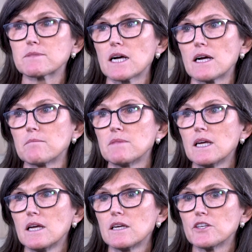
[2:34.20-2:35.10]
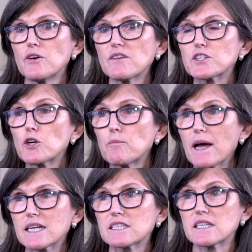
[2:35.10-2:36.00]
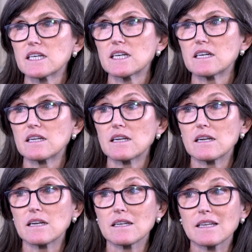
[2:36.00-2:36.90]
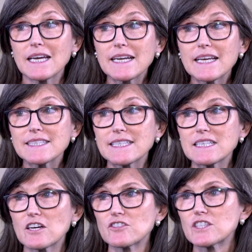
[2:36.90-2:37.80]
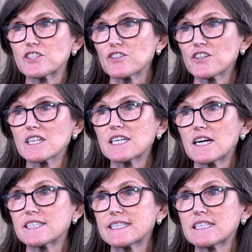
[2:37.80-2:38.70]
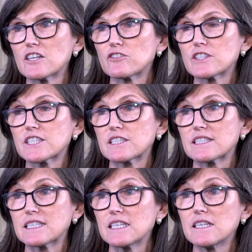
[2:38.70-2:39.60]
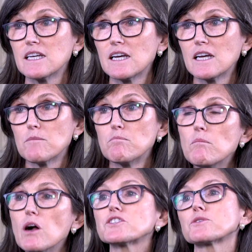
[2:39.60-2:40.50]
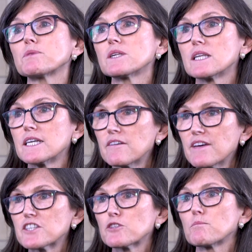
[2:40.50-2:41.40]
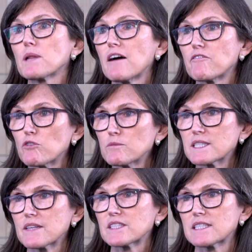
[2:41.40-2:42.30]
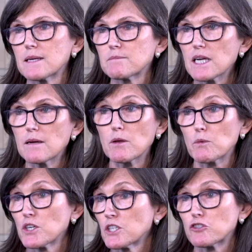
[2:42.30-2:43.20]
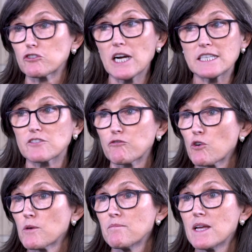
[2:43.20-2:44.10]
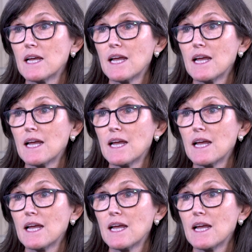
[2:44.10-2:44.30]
time. You have to go back to the late 1800s, early 1900s to see multiple innovation platforms at the same time that we're going to transform